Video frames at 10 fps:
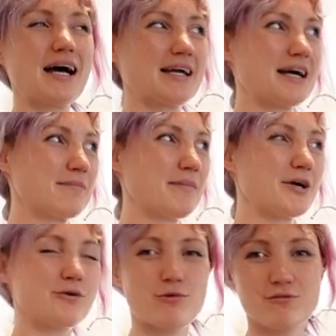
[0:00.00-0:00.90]
I cut my
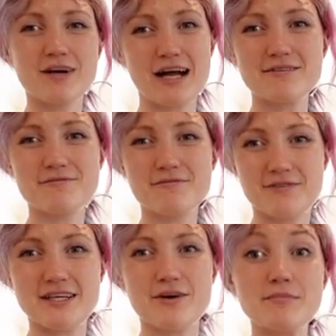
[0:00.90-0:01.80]
own wolf cut
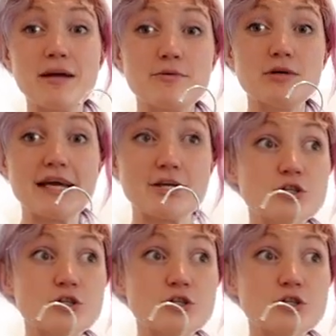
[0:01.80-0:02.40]
video and people were like,